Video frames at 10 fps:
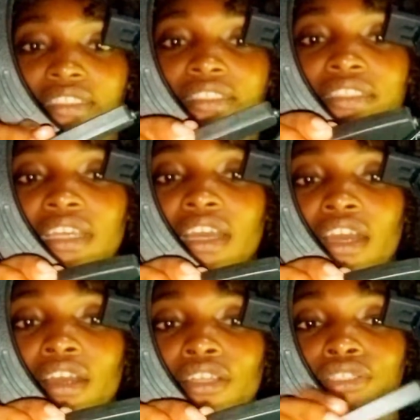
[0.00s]
it
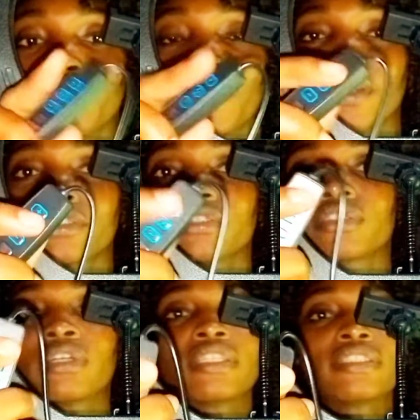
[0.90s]
so we're going to
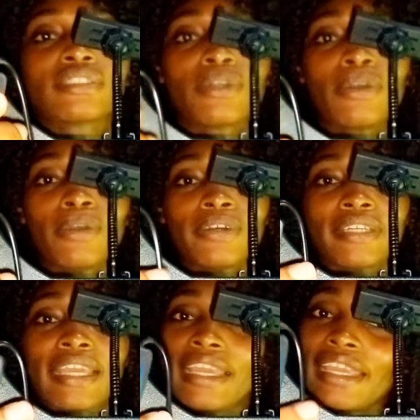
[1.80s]
turn it
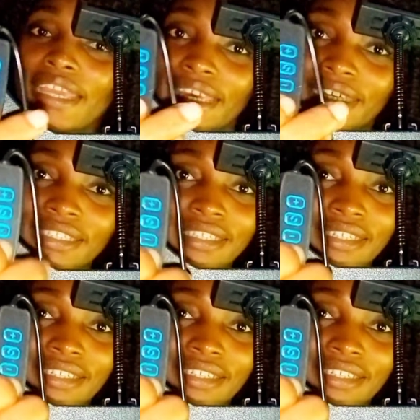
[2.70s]
on again